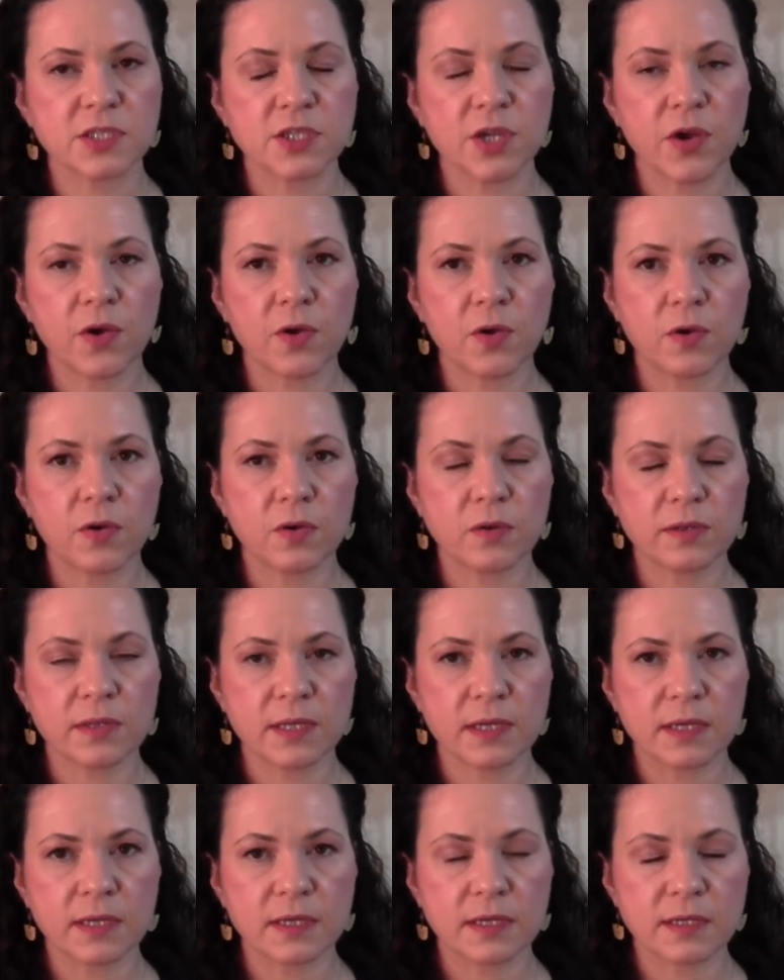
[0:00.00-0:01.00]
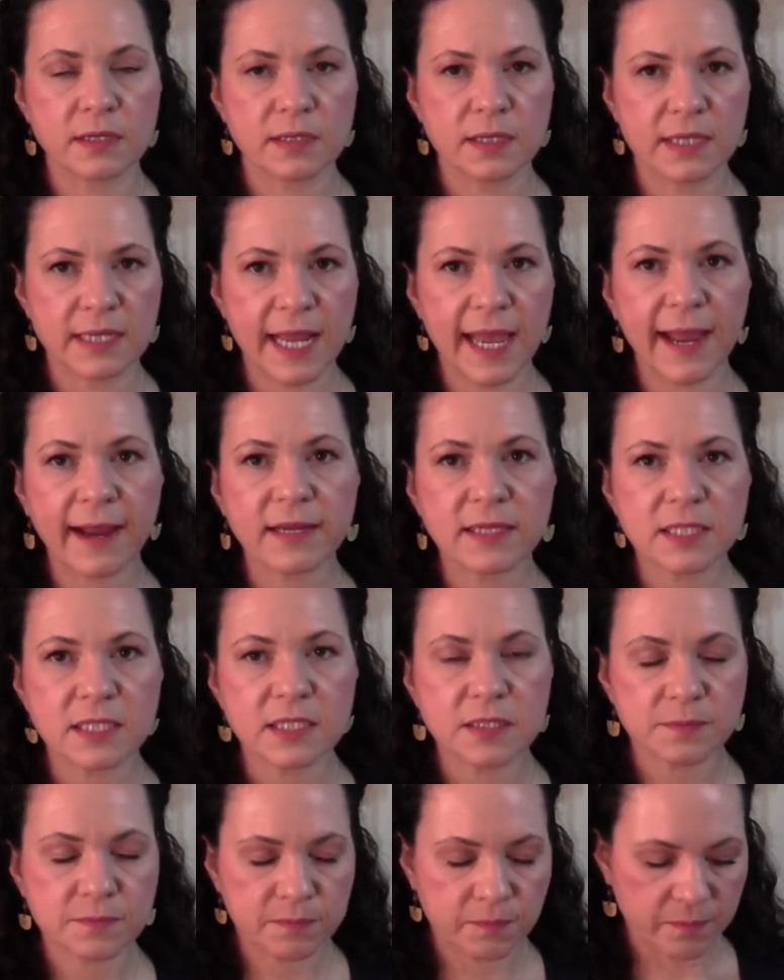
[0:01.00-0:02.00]
So the
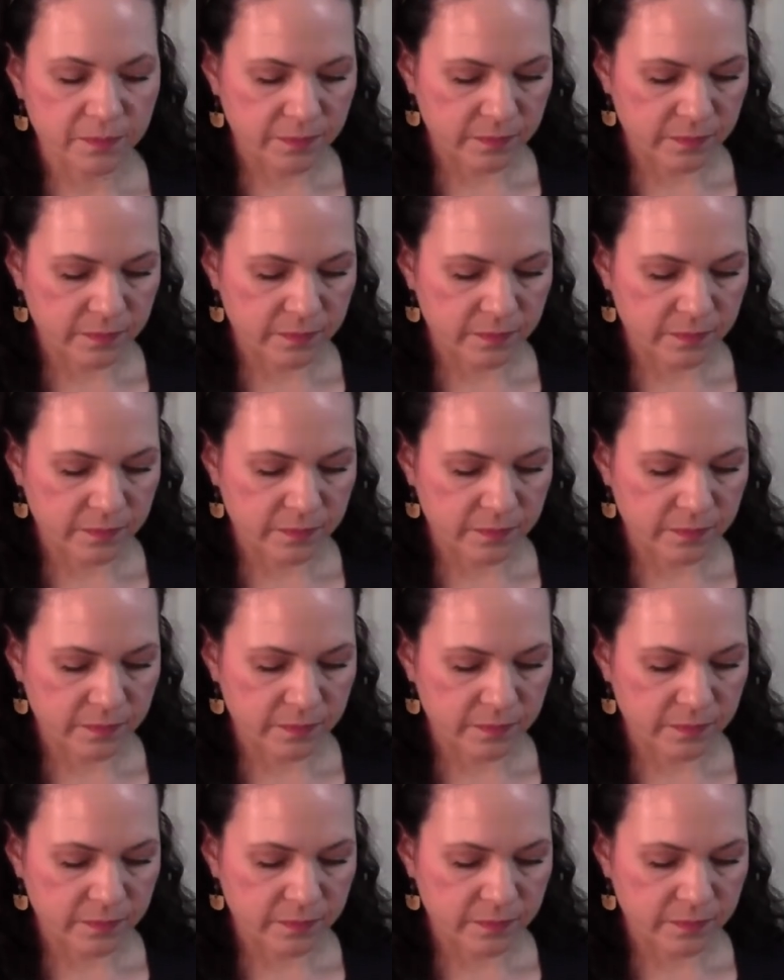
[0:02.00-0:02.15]
NEX